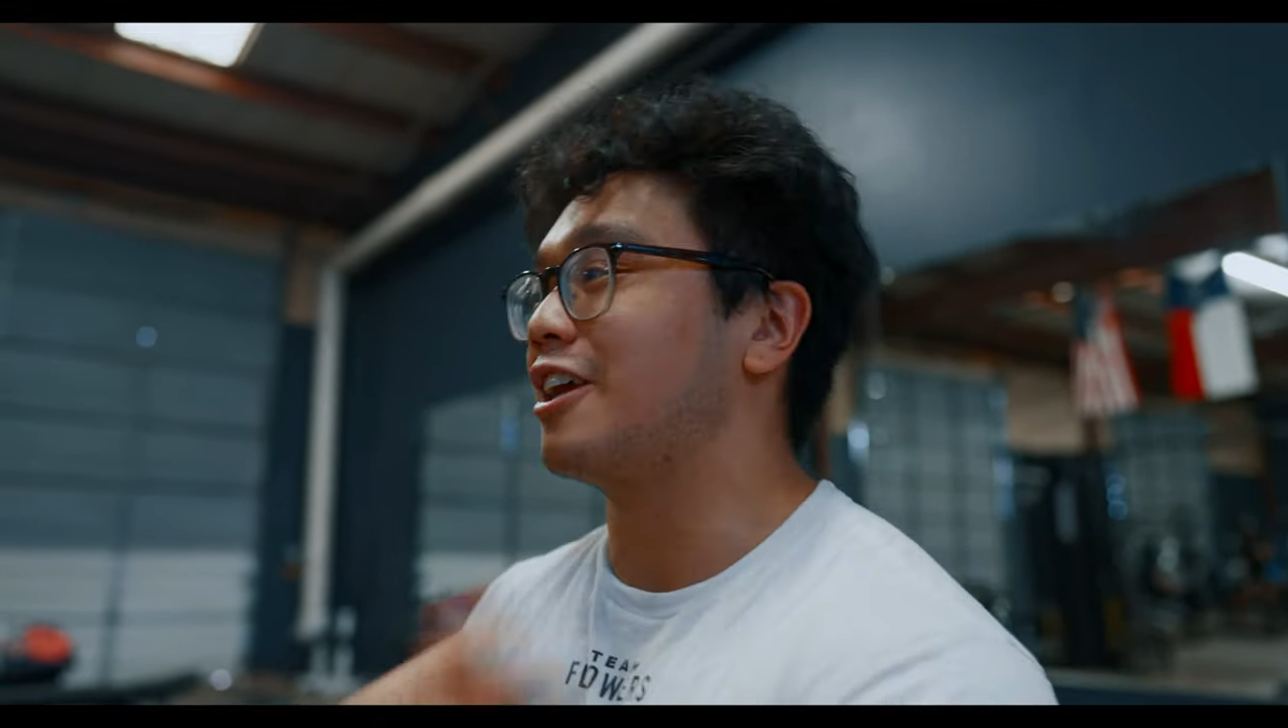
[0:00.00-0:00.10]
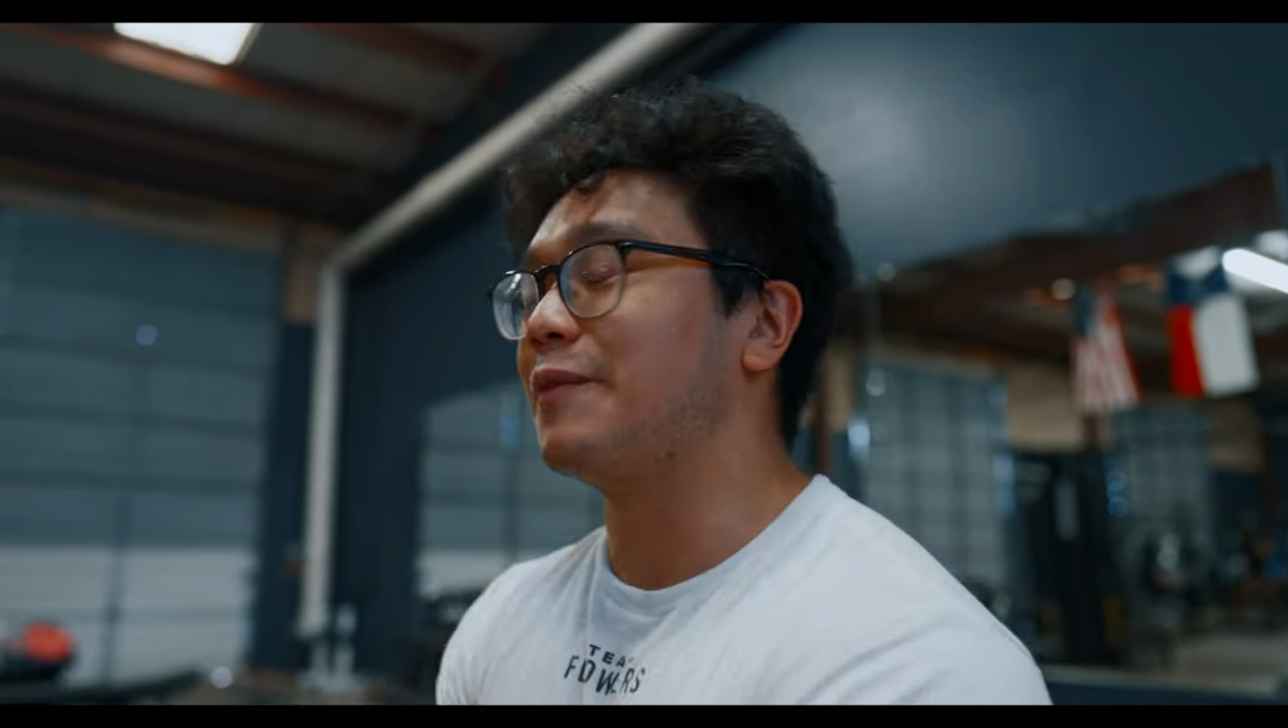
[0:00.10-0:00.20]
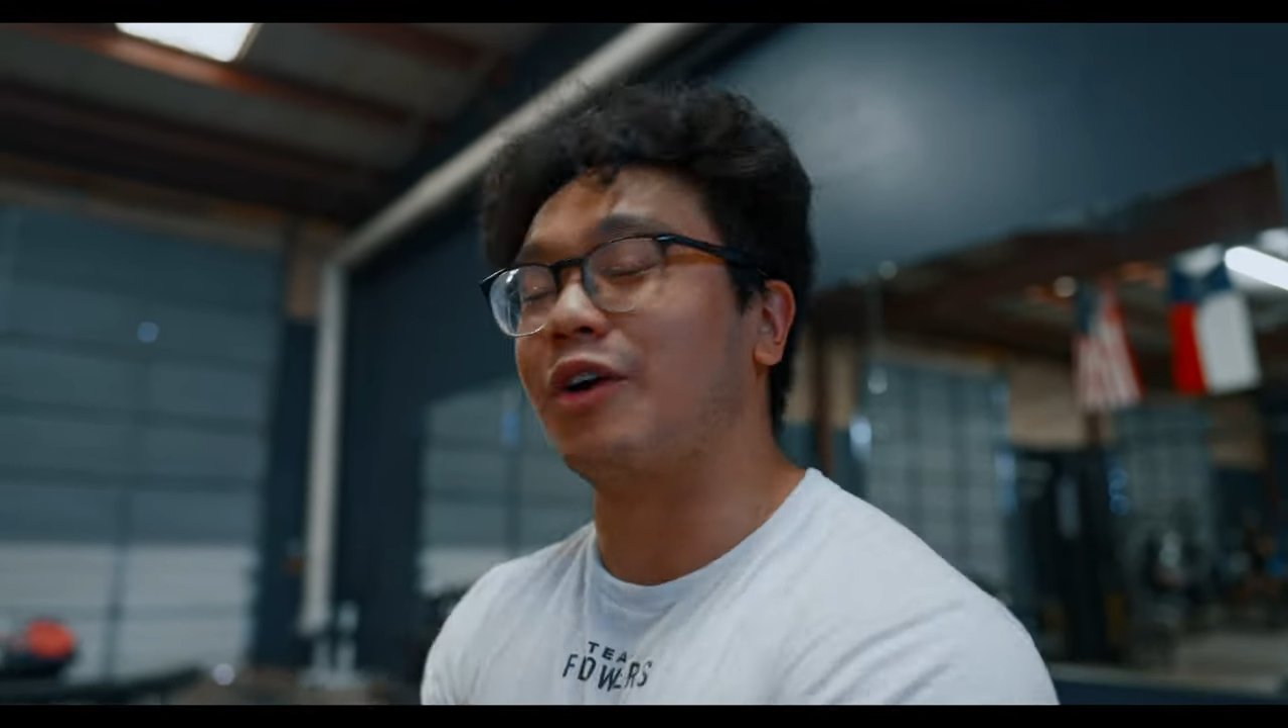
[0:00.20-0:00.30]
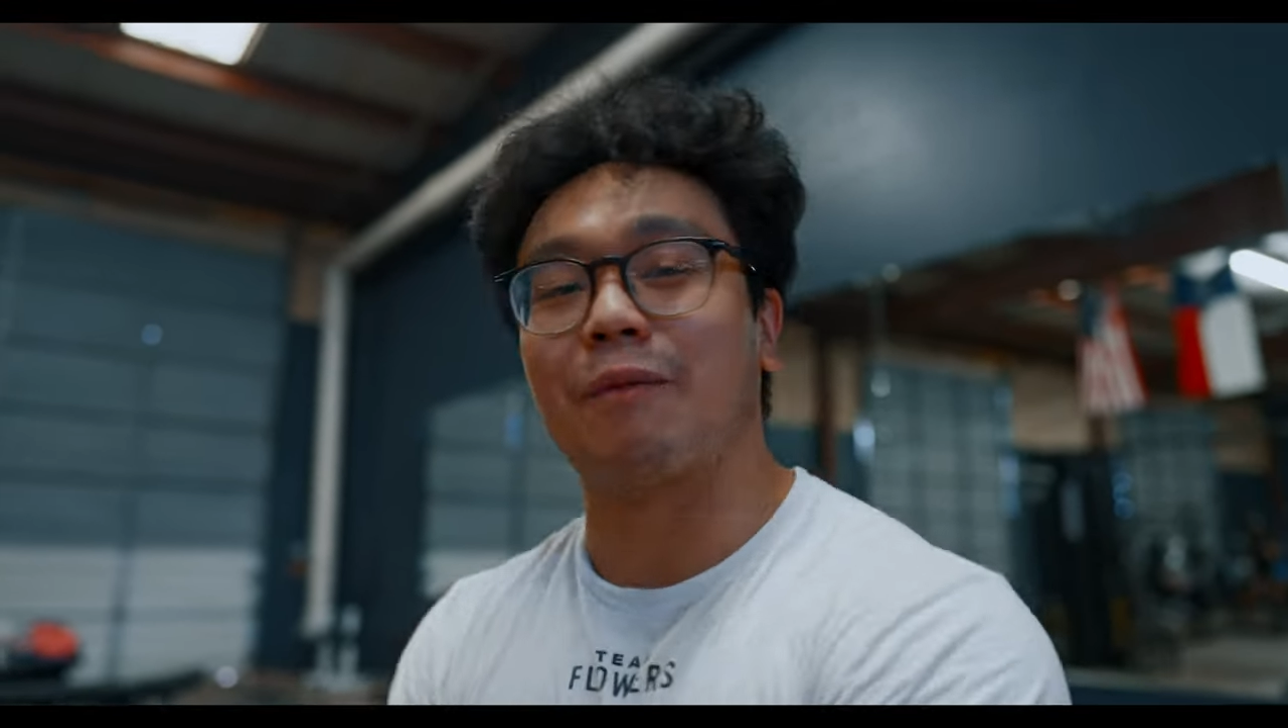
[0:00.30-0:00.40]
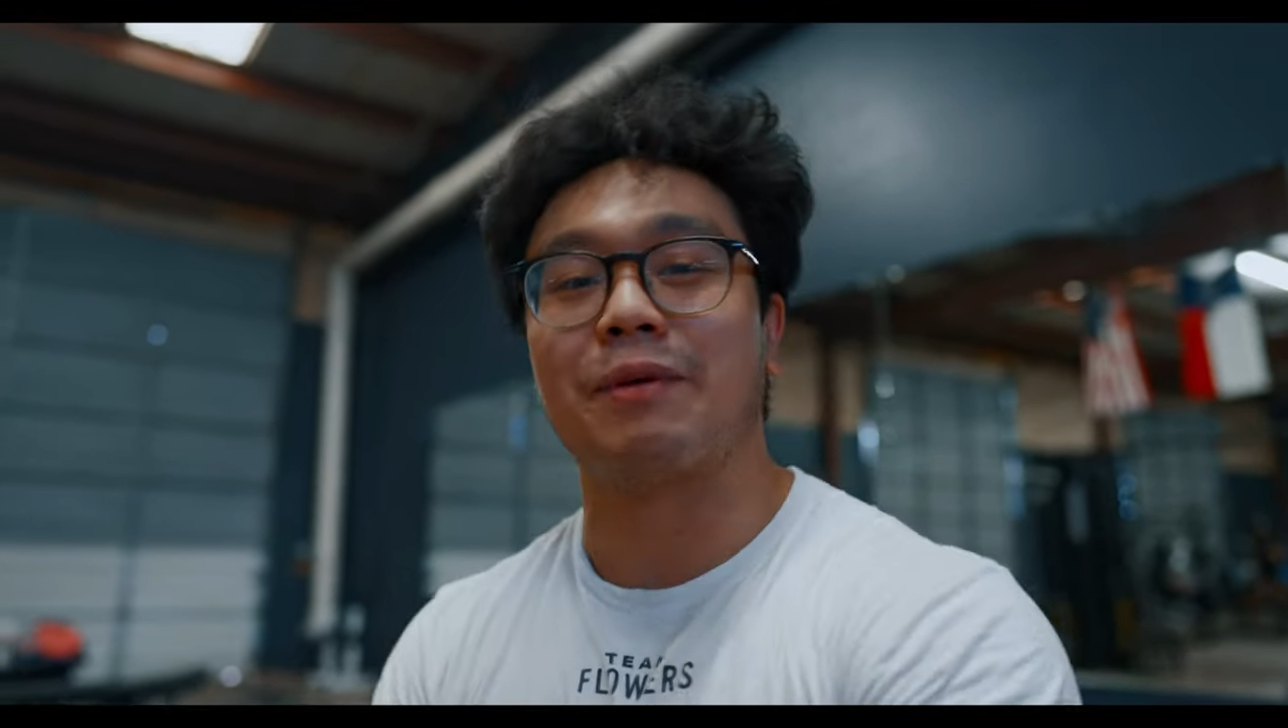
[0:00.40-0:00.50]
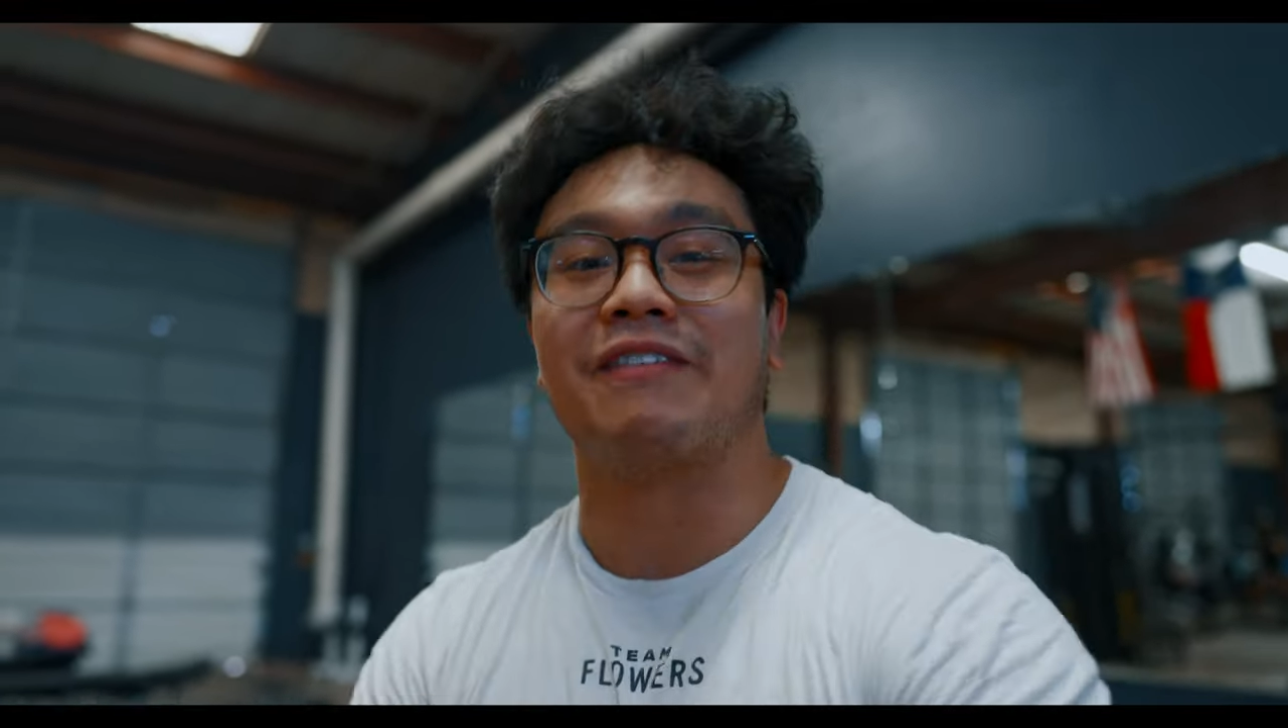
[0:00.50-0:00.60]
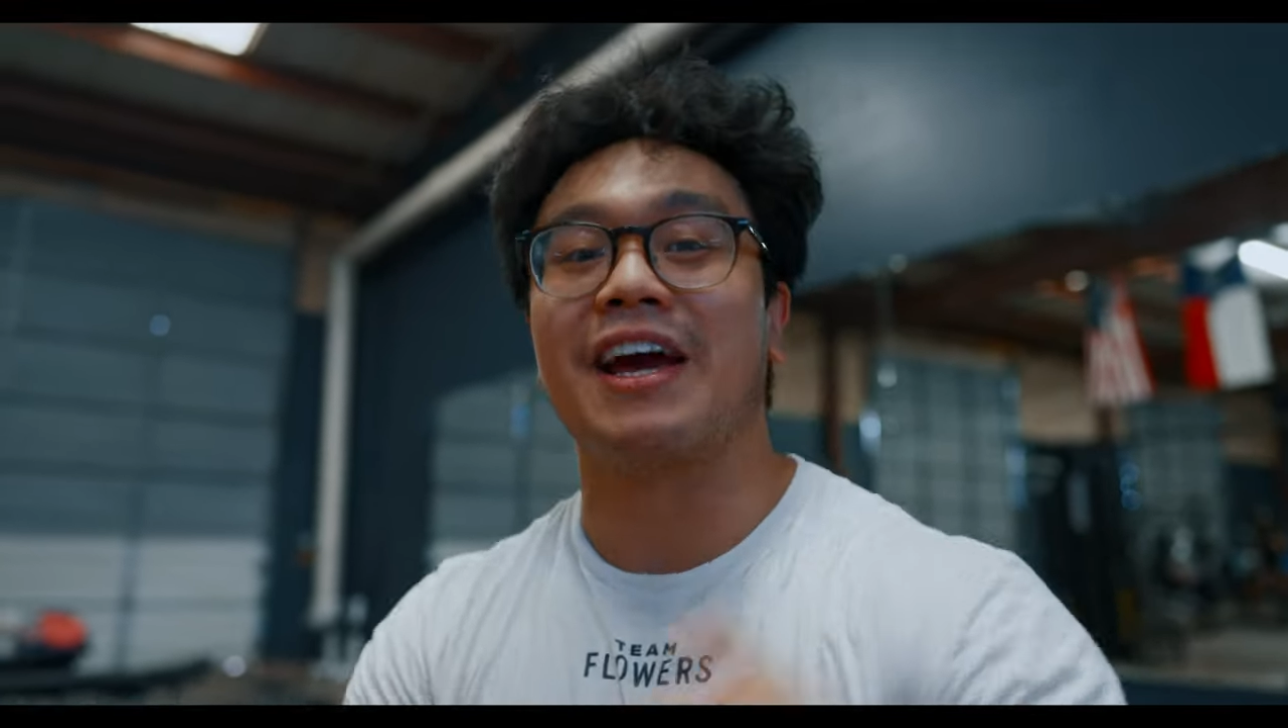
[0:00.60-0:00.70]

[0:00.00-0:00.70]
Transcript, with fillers: WRPF,